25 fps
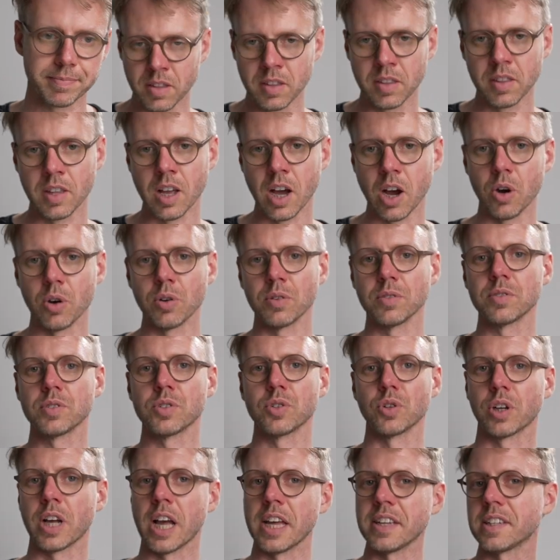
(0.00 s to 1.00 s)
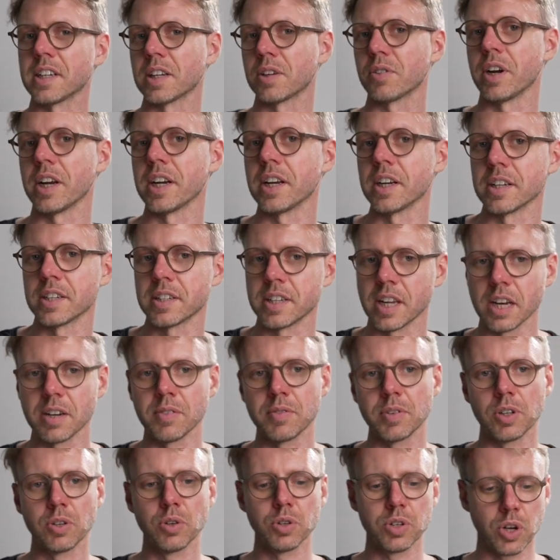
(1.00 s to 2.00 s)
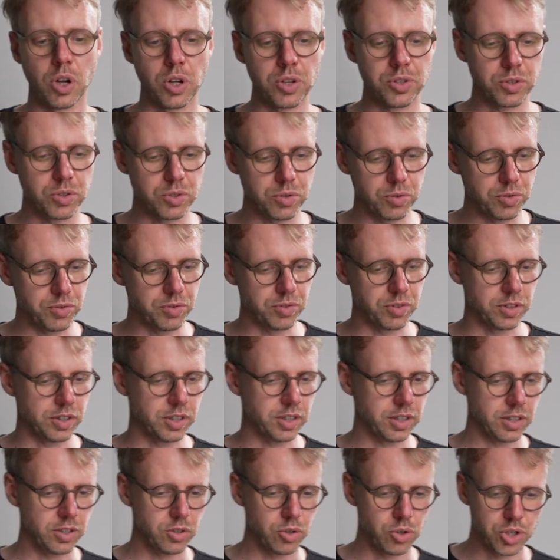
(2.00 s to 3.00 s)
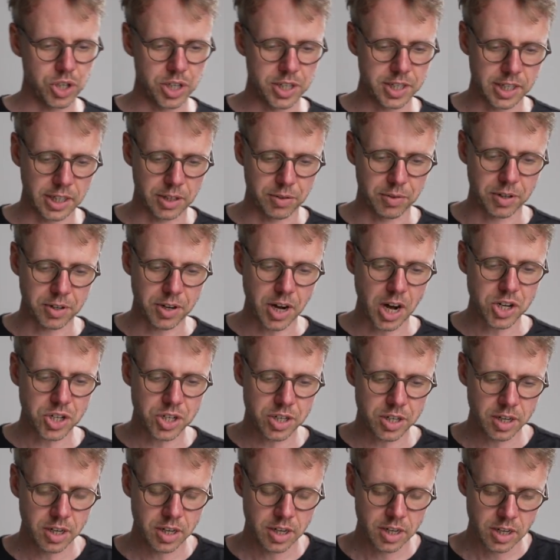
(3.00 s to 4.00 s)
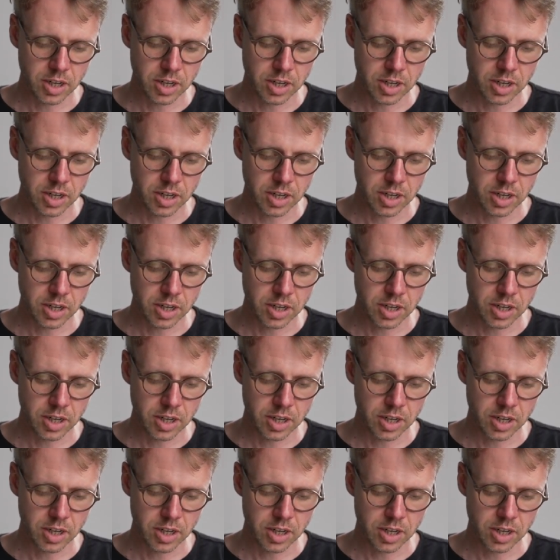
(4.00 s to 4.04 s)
Now, stochastic gradient descent we could also do for logistic regression.